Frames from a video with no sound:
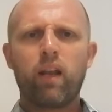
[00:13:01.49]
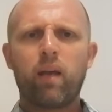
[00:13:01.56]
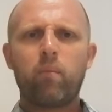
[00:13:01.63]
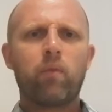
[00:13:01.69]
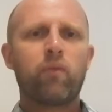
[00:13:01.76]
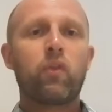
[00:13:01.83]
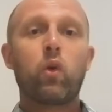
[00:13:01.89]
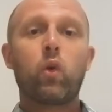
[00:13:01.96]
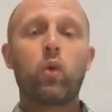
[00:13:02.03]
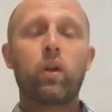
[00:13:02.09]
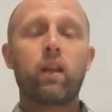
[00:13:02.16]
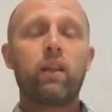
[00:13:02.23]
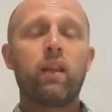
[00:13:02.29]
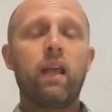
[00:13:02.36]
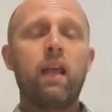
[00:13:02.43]
name of the Lord.
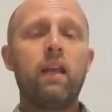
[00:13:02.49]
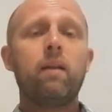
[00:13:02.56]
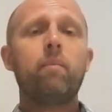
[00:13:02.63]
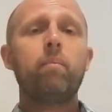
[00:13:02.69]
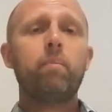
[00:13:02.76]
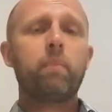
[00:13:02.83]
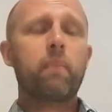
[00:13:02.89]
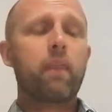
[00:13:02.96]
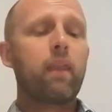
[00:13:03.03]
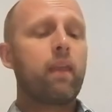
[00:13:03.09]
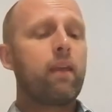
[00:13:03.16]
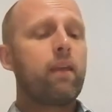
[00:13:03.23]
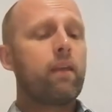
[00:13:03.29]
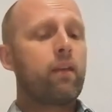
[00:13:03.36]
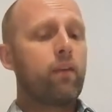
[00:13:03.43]
And then
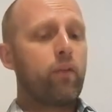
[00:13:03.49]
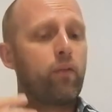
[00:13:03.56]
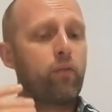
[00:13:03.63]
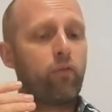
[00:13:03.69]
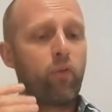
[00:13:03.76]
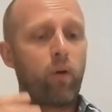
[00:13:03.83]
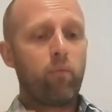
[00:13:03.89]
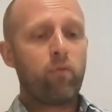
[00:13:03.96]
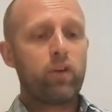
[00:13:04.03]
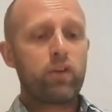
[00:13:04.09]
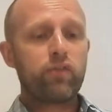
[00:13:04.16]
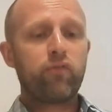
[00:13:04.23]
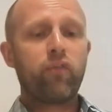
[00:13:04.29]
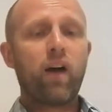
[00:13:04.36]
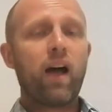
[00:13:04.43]
from
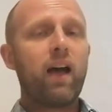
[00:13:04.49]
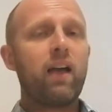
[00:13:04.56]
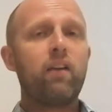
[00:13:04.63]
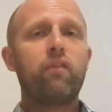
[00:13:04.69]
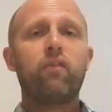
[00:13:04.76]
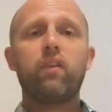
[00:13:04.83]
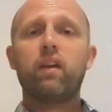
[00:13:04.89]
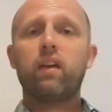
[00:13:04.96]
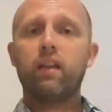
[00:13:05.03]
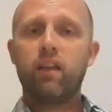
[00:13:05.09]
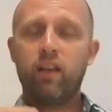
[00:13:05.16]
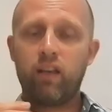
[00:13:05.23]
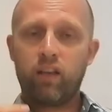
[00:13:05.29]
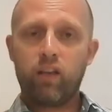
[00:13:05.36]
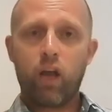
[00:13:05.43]
verse 5,
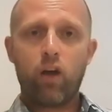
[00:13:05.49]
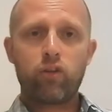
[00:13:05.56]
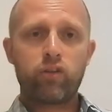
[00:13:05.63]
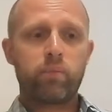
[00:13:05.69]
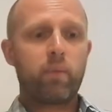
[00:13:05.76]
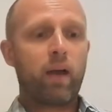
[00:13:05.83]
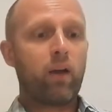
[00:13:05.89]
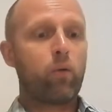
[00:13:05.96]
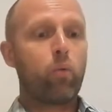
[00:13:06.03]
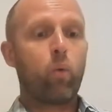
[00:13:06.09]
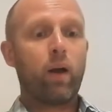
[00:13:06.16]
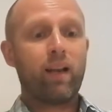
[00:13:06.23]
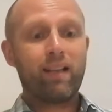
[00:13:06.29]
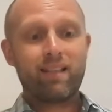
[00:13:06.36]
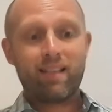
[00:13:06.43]
it goes about
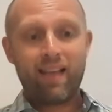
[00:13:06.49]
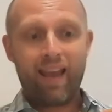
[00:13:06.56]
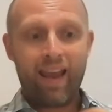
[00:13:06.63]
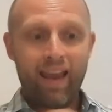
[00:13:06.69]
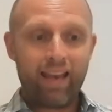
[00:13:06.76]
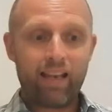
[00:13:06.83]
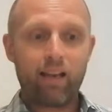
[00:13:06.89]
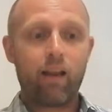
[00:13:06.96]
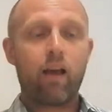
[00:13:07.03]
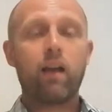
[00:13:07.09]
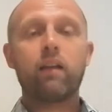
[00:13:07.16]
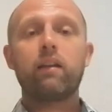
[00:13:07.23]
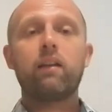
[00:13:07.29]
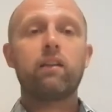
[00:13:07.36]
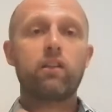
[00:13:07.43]
what it's
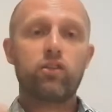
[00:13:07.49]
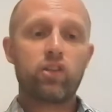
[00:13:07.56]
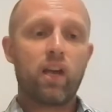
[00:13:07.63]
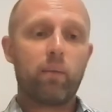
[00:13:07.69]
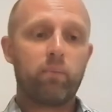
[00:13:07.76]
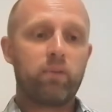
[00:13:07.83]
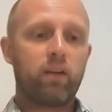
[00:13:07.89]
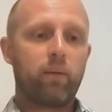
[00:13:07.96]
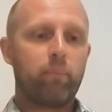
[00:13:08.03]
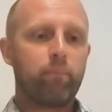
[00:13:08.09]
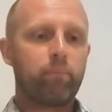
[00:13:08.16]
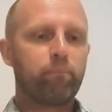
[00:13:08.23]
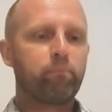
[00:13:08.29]
headlined in the chapter.